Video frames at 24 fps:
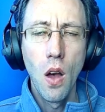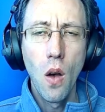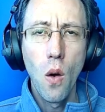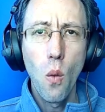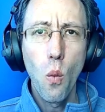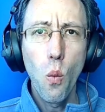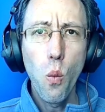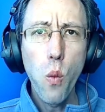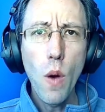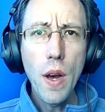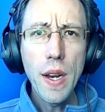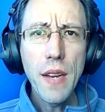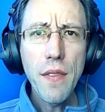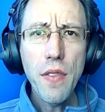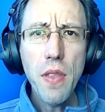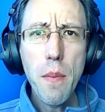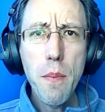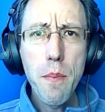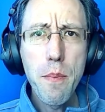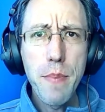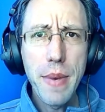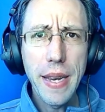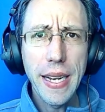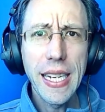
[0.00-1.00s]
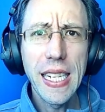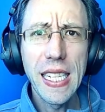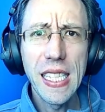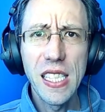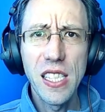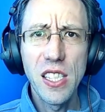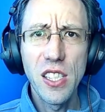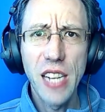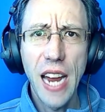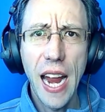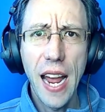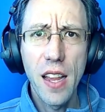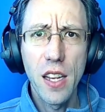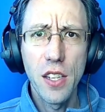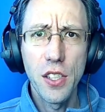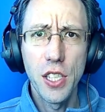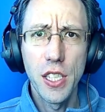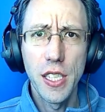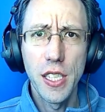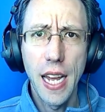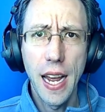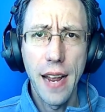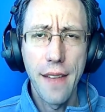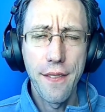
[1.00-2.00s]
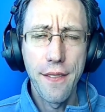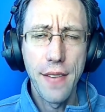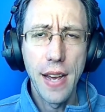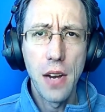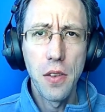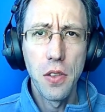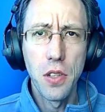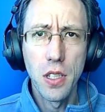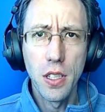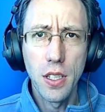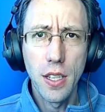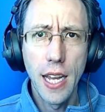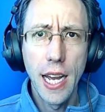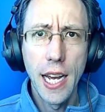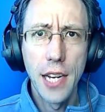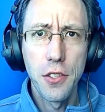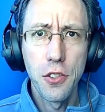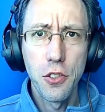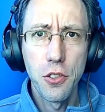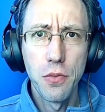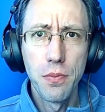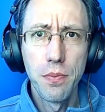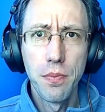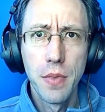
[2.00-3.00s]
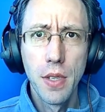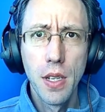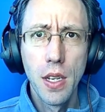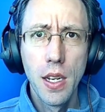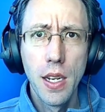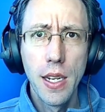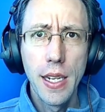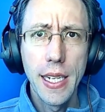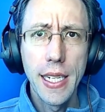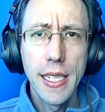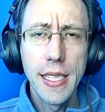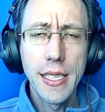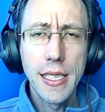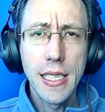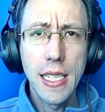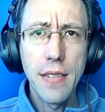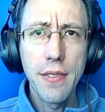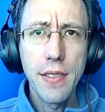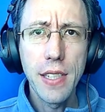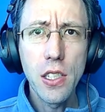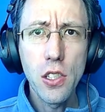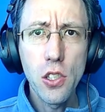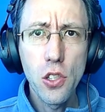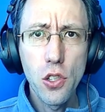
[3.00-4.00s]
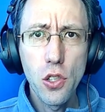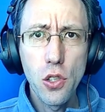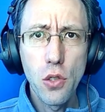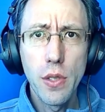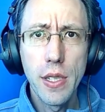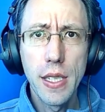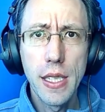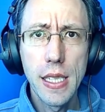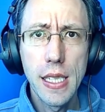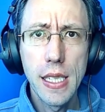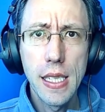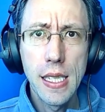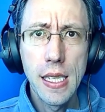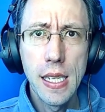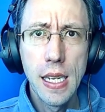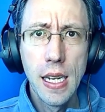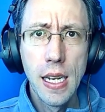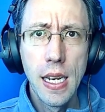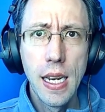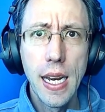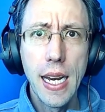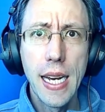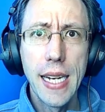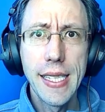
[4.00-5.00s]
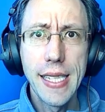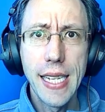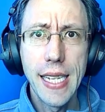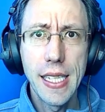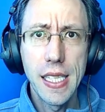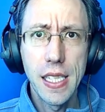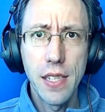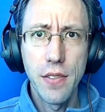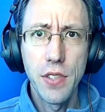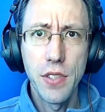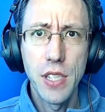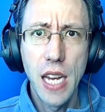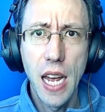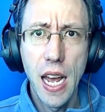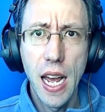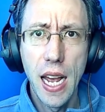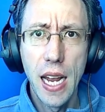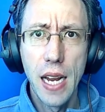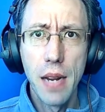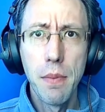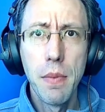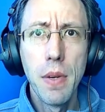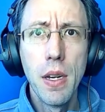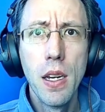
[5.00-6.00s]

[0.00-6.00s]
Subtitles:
One of the biggest challenges I've found in the classroom is giving students a sense of time,